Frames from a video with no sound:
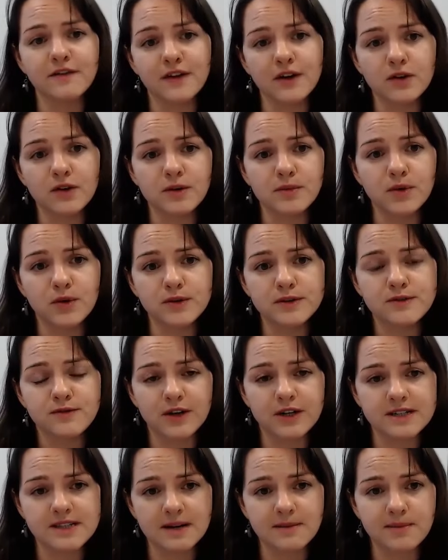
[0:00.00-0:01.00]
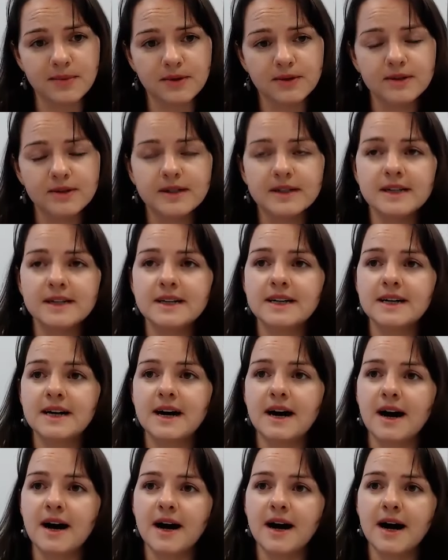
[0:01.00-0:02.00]
failure modes, for example?
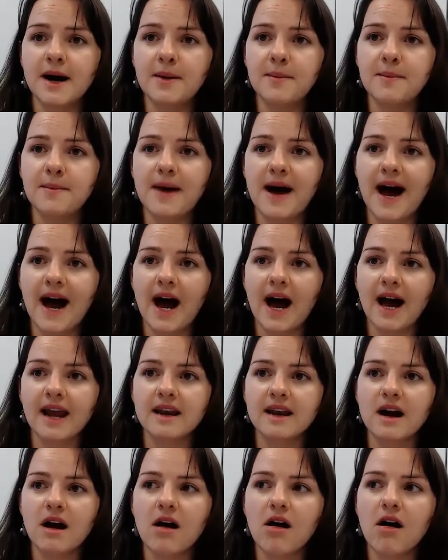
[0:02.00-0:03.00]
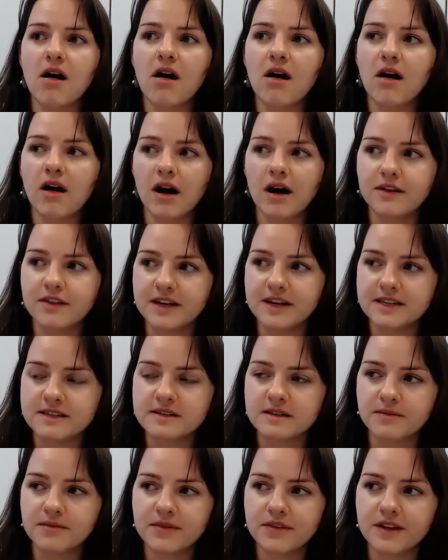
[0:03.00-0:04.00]
And are they
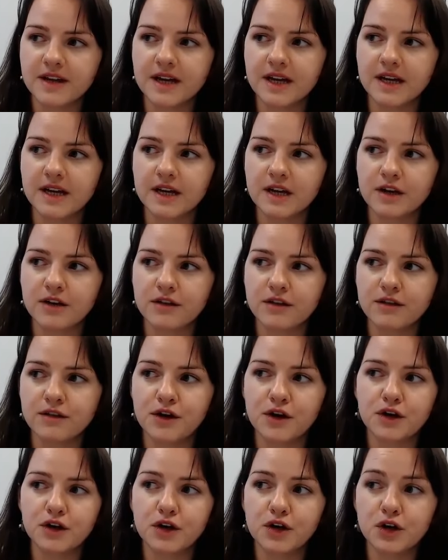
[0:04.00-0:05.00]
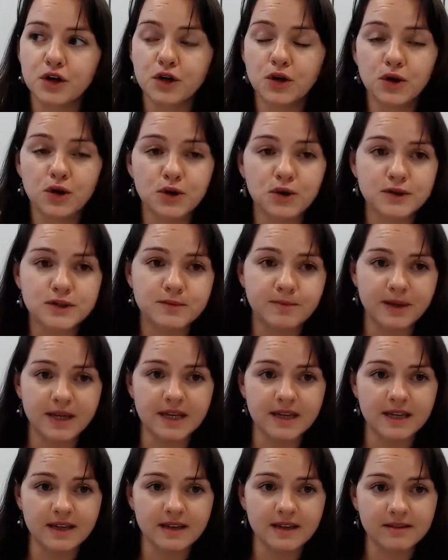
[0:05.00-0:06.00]
something that could
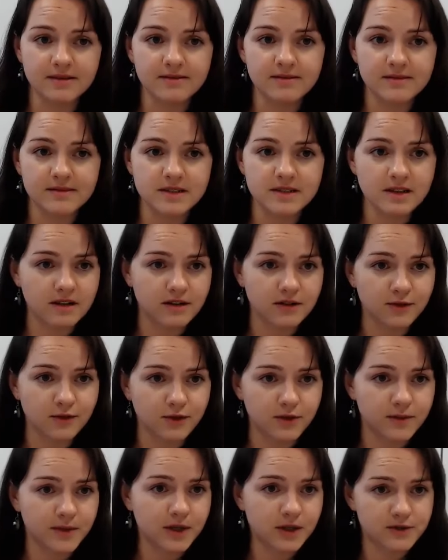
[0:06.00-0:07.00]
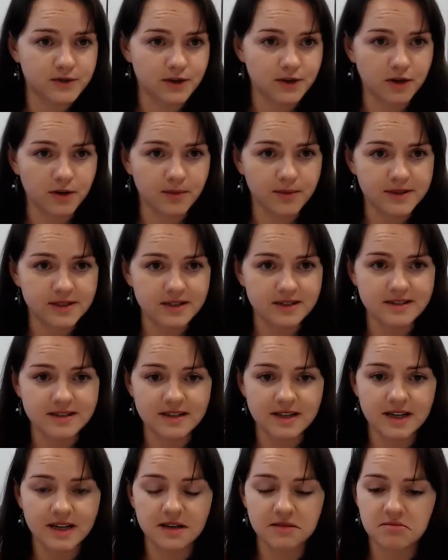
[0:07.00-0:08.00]
be done from a user
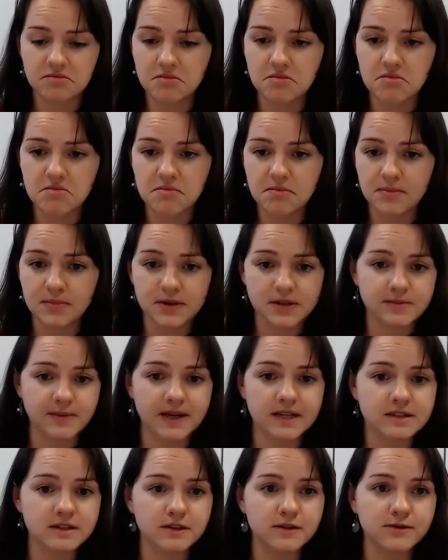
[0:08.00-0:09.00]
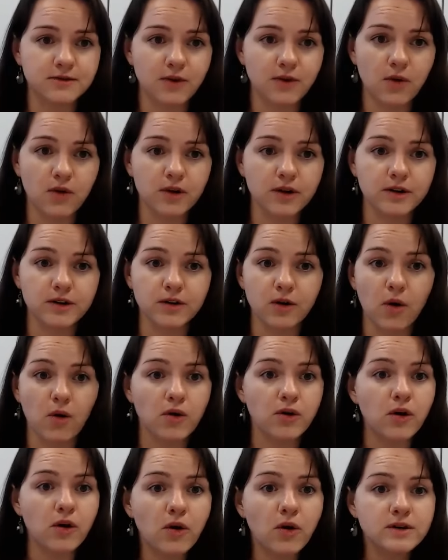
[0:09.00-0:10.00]
competency perspective or
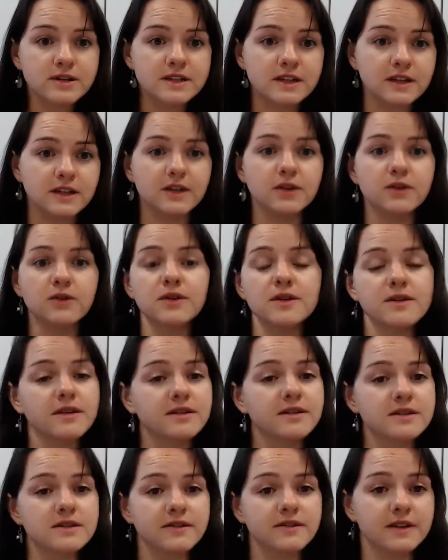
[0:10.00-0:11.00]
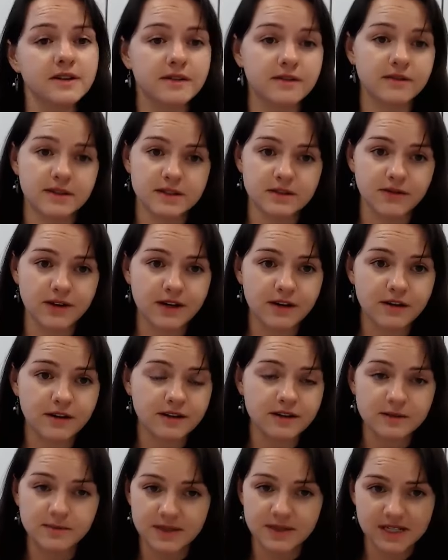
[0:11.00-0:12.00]
not? You know, is there anything
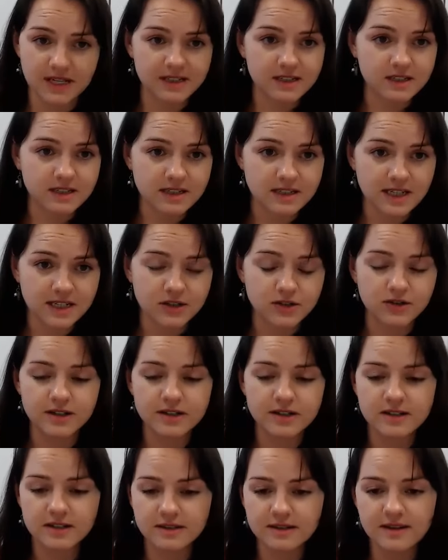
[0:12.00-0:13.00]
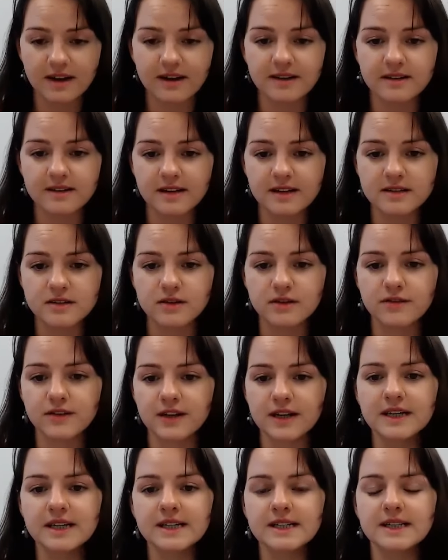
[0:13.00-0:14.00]
that's potentially dangerous, that sort of
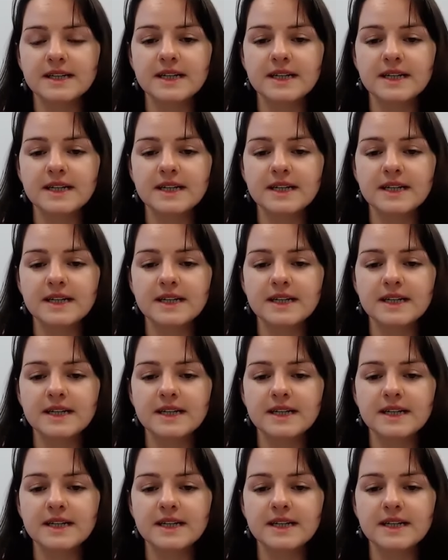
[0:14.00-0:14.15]
thing?